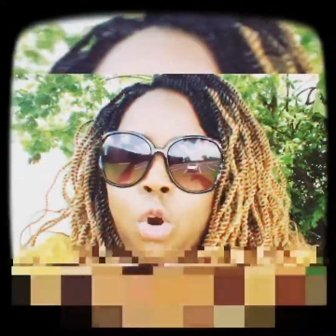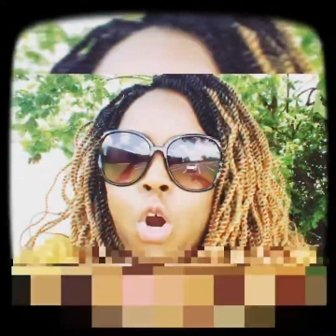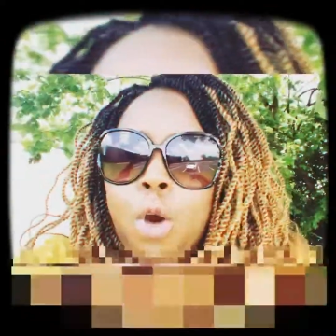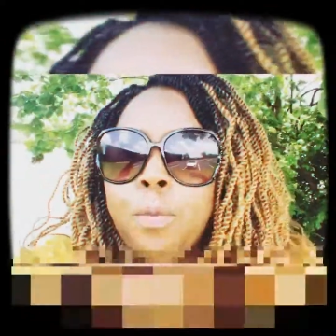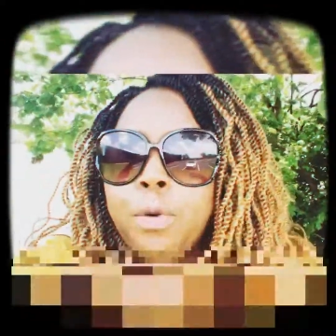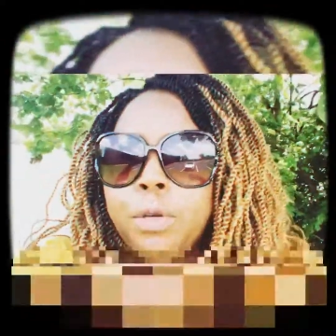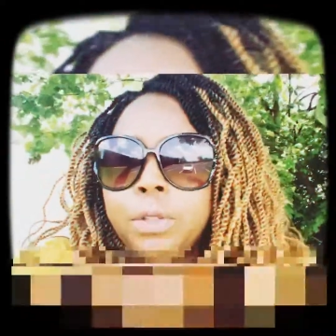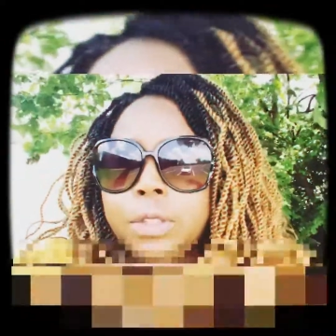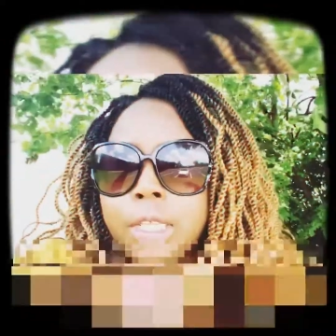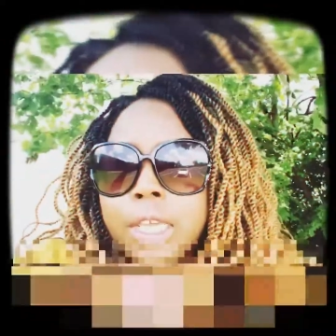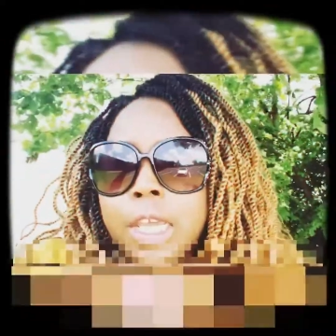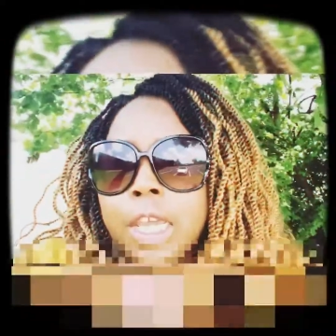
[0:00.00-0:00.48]

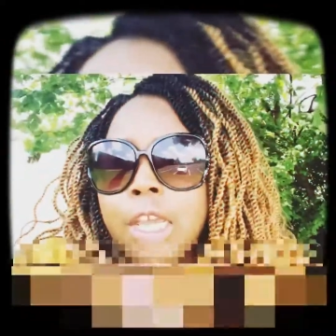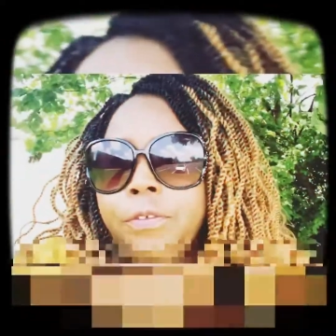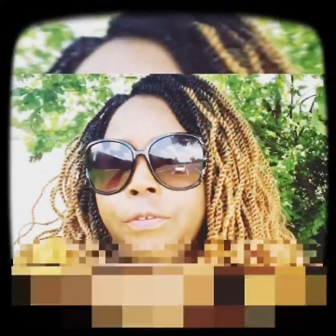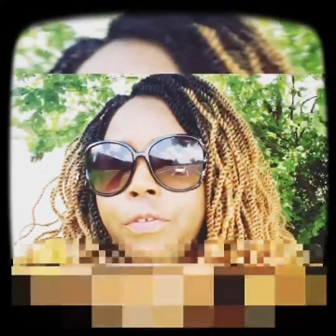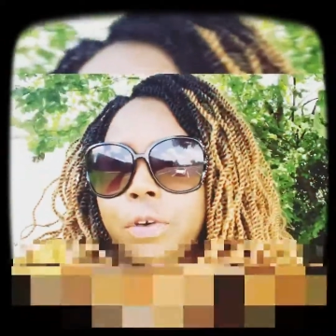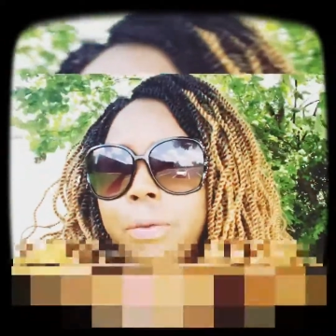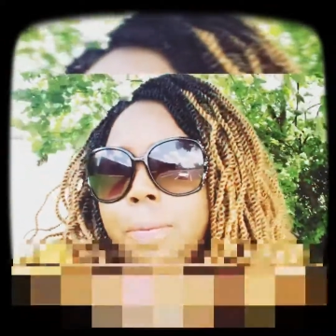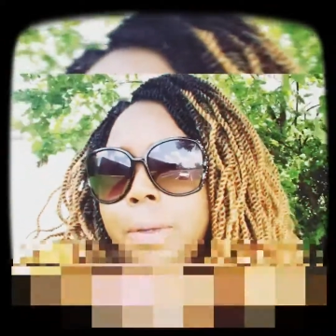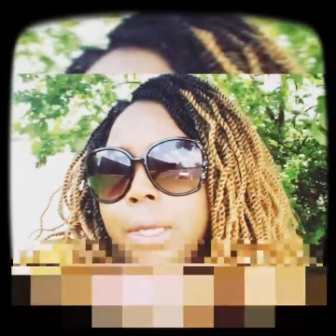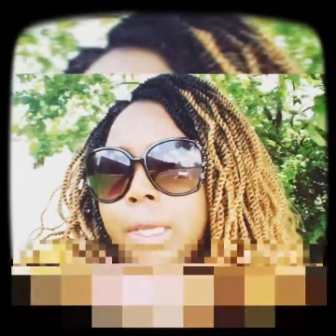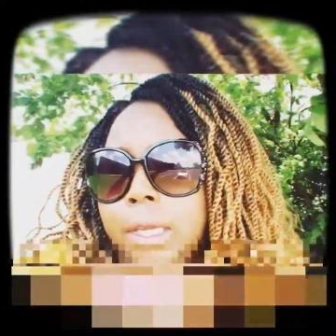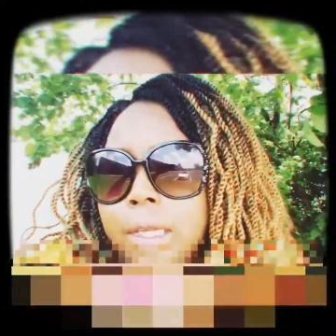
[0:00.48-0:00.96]
normal thing
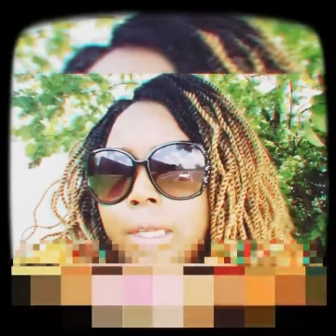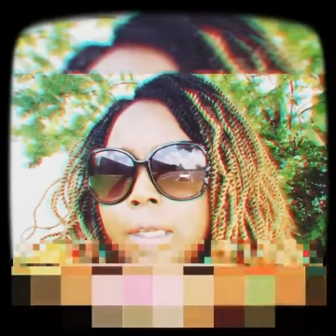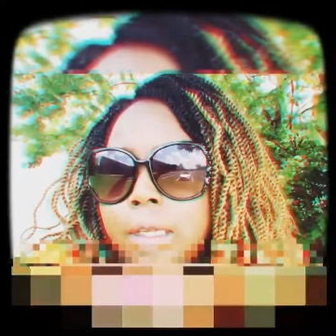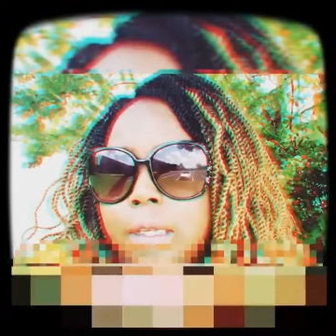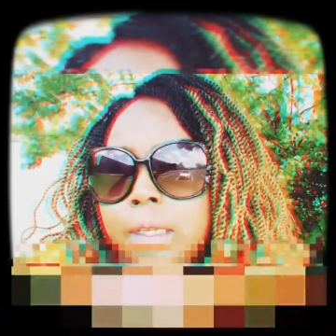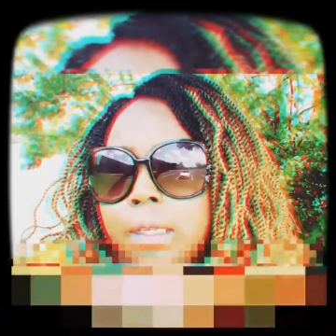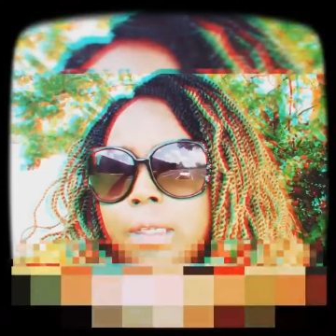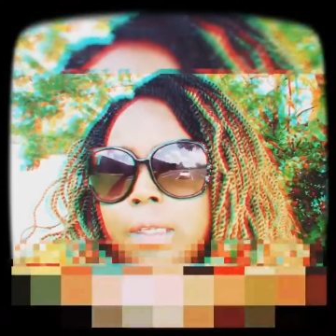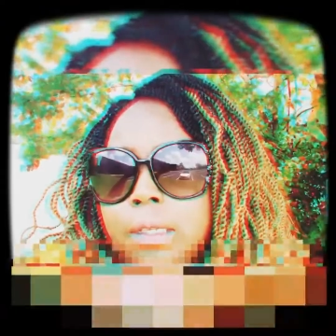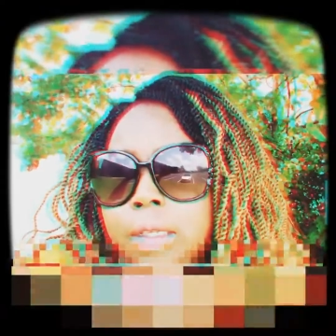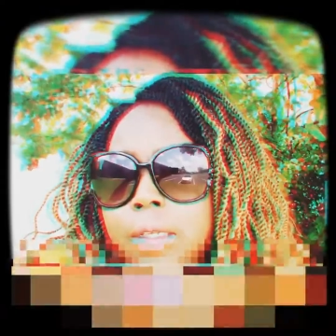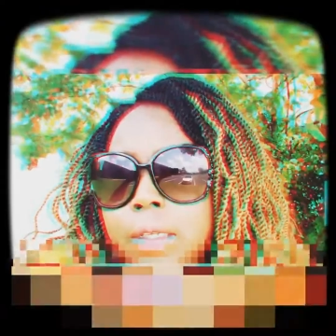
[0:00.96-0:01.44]
for me.
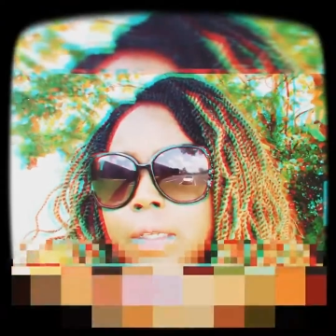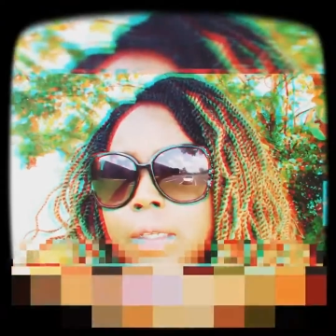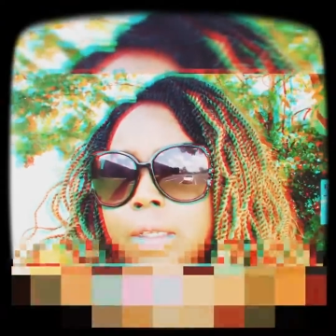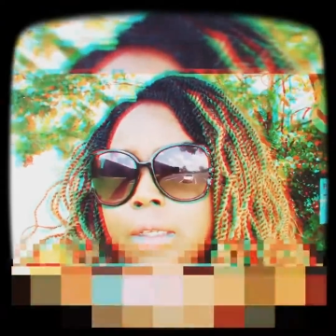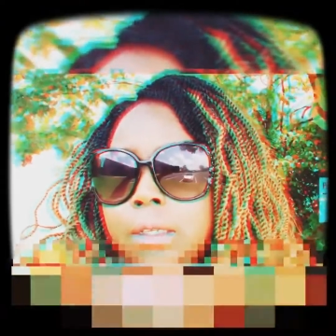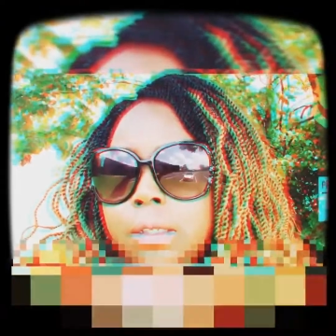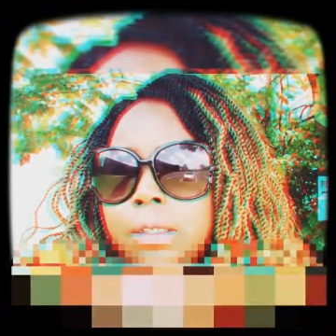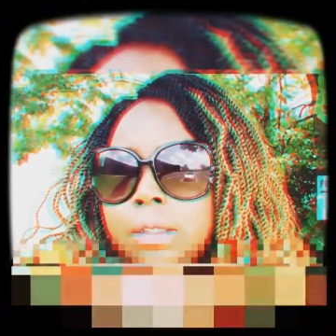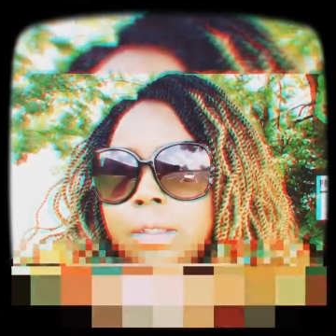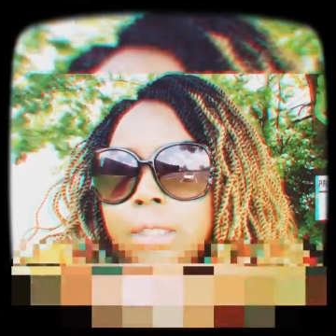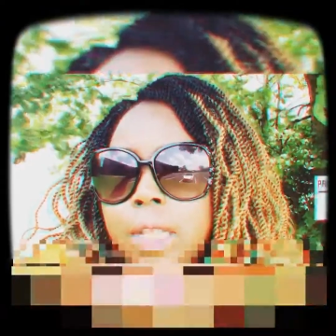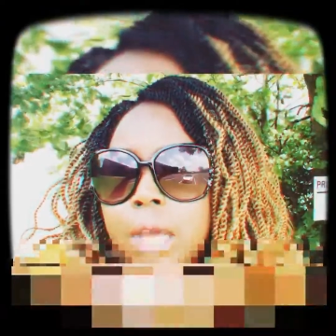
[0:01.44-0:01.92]

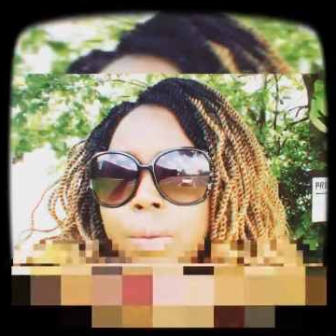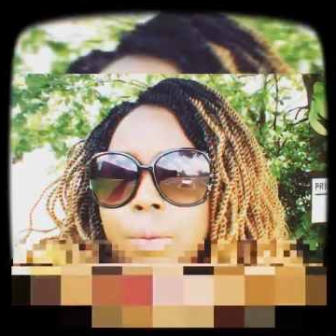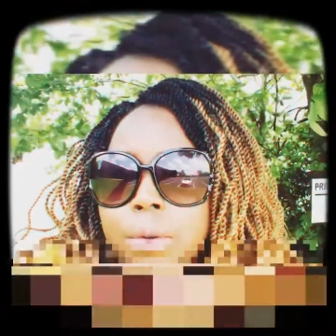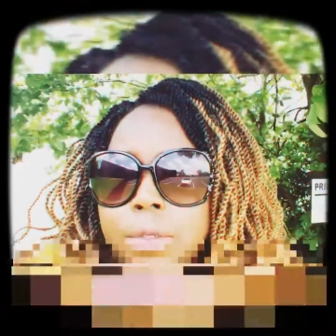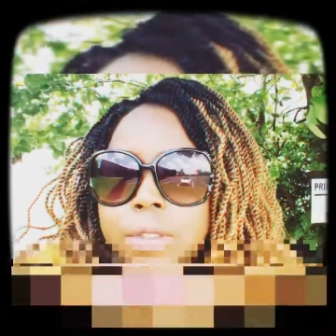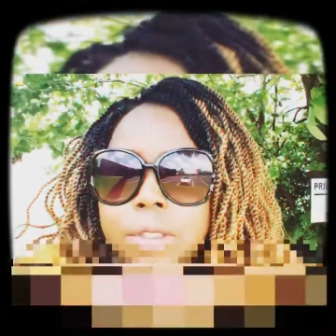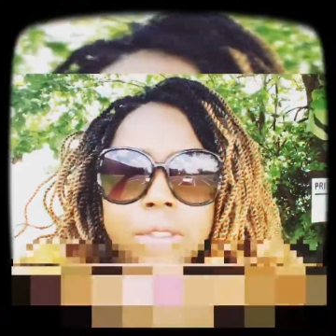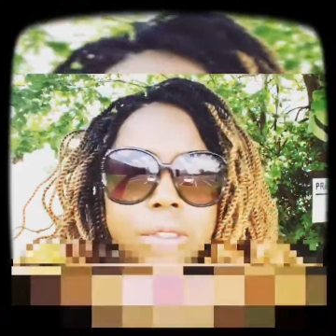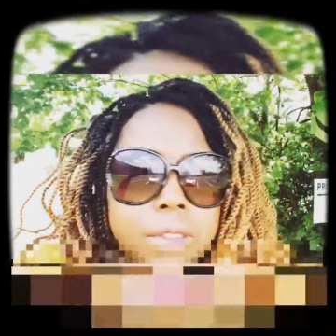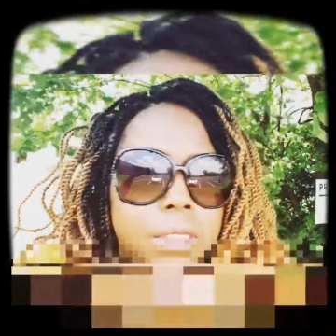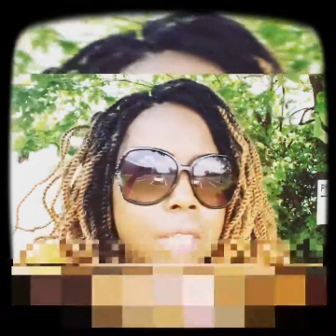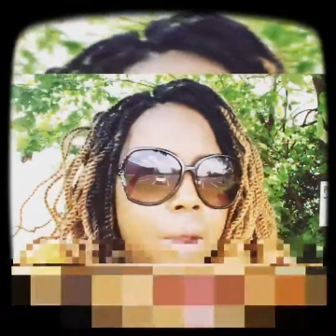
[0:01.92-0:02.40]
That
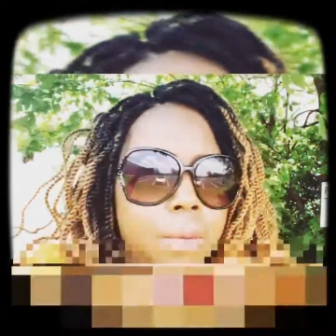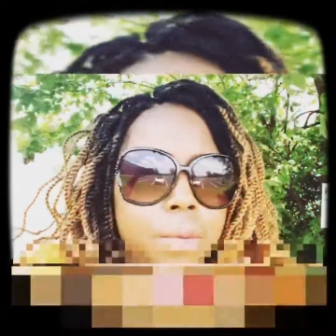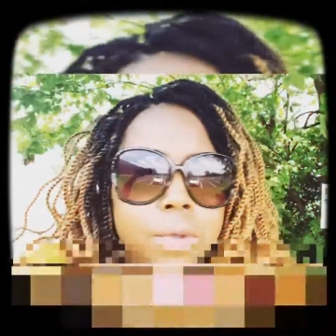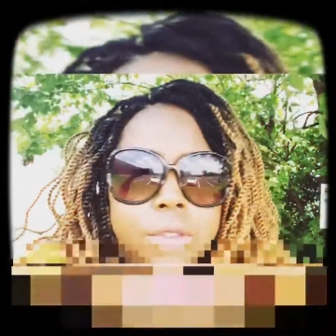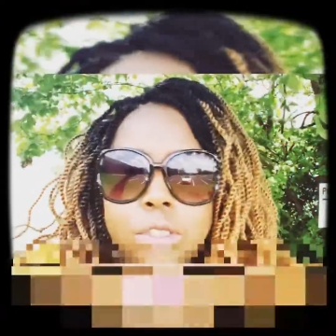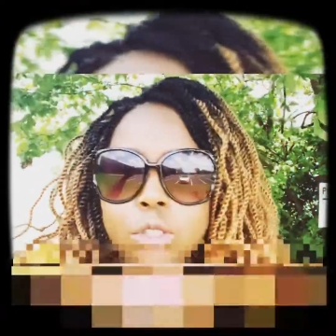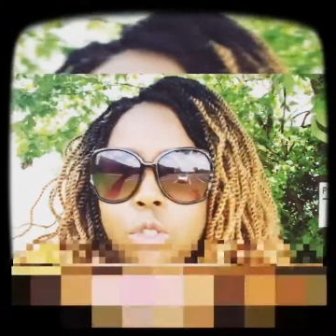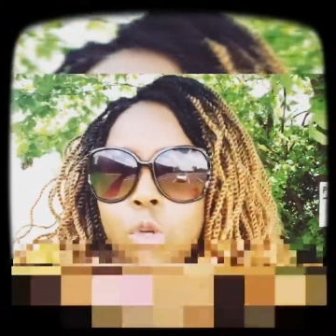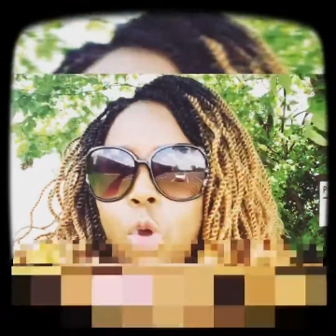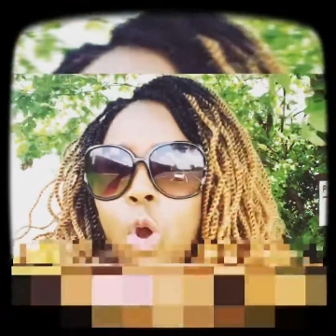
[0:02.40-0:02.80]
was